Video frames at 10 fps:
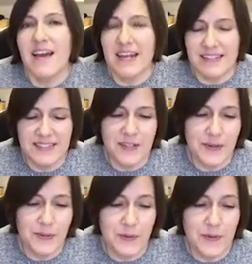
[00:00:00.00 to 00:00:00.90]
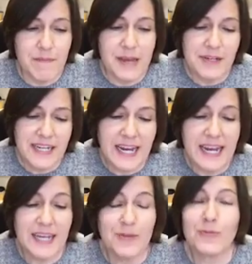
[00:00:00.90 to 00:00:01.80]
And so
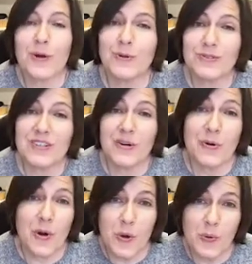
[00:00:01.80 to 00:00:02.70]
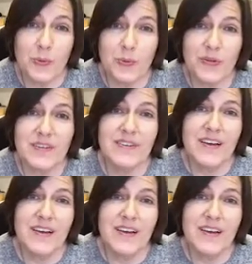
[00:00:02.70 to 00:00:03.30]
Marianne wrote her own